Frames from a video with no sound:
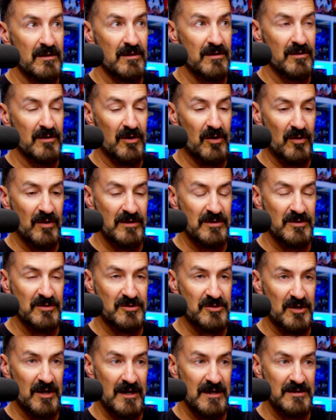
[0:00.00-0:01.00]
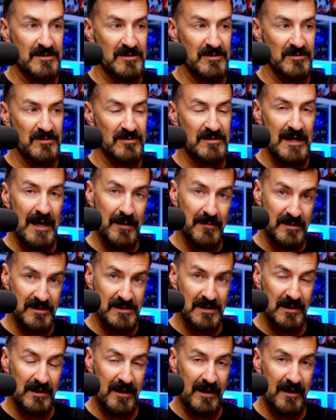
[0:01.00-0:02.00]
they're going to try to damage
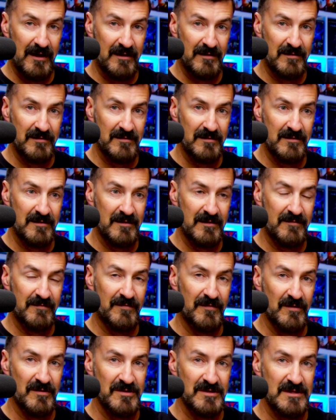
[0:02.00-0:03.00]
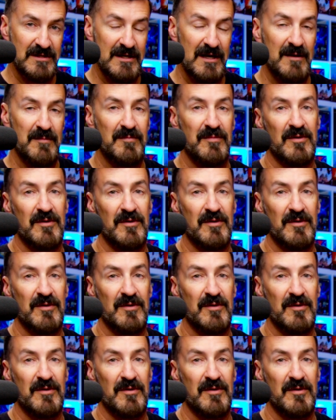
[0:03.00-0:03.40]
the land in the first step,